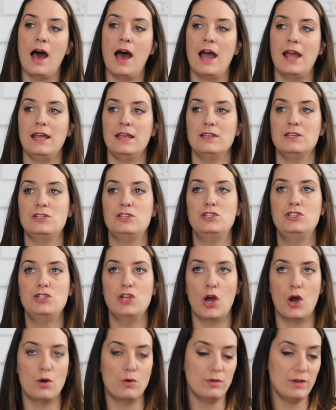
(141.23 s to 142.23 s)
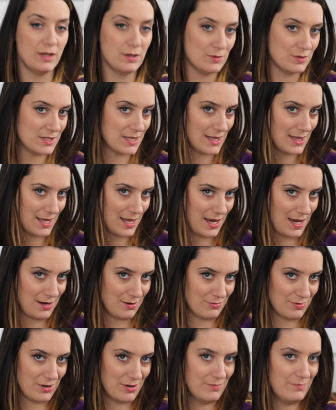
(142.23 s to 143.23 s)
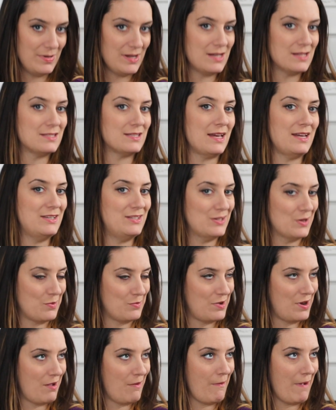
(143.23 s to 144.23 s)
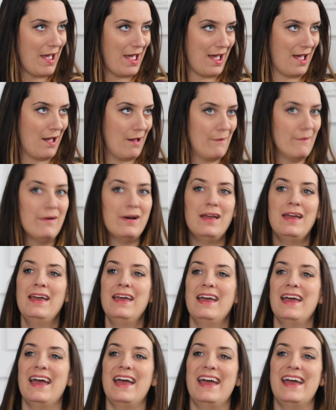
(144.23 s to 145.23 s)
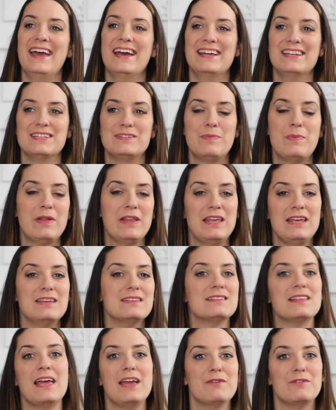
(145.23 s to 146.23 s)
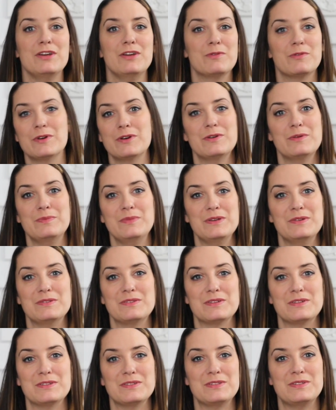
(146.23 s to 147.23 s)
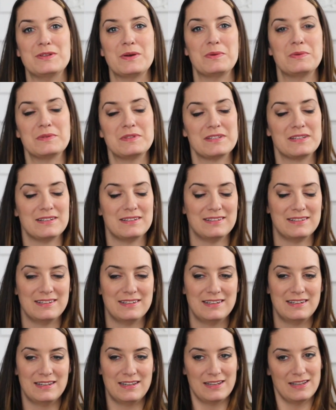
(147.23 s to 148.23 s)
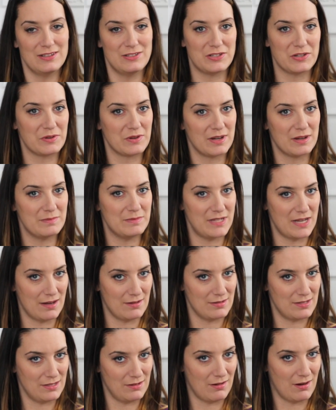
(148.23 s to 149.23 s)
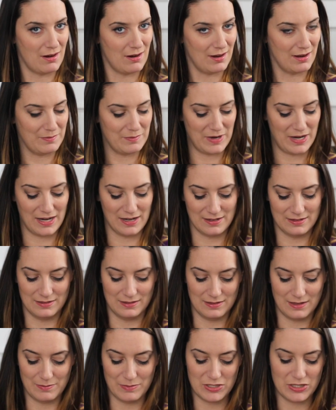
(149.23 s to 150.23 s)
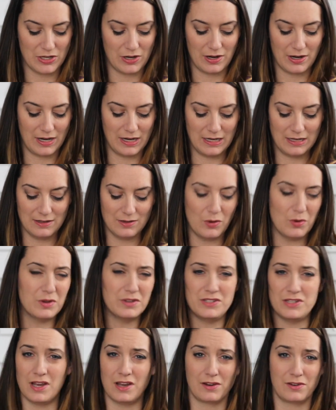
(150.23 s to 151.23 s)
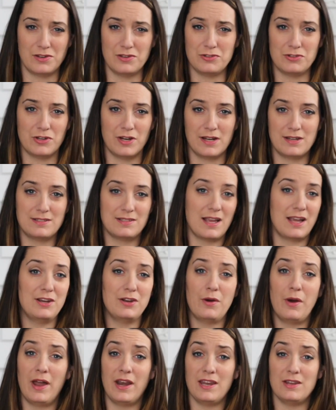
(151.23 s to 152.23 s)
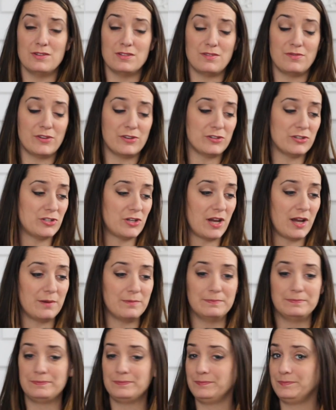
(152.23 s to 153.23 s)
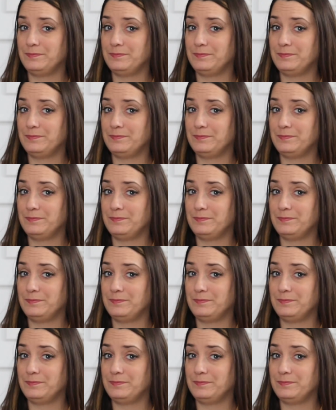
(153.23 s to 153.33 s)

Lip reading: I don't use Lightroom because I don't know how, and please, Lightroom users, don't come down too hard on me. I'm sorry. Old dog, new tricks. I know how to use Photoshop.